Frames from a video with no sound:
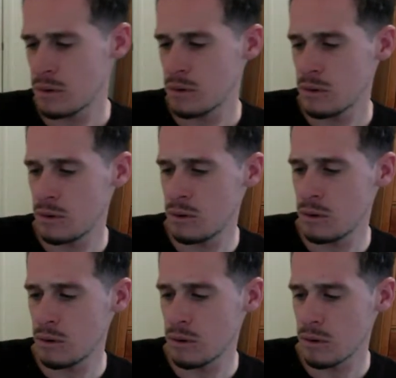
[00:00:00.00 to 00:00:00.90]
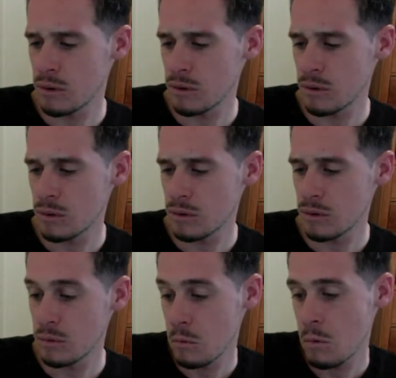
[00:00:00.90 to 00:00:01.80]
Huh.
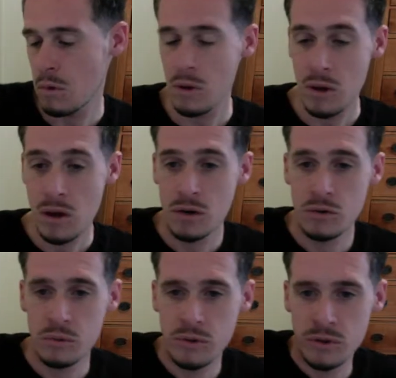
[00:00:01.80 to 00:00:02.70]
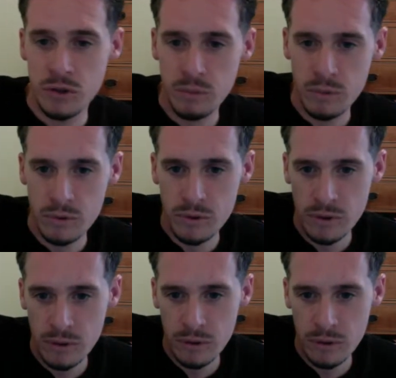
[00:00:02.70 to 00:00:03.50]
Here's what the chip looks like.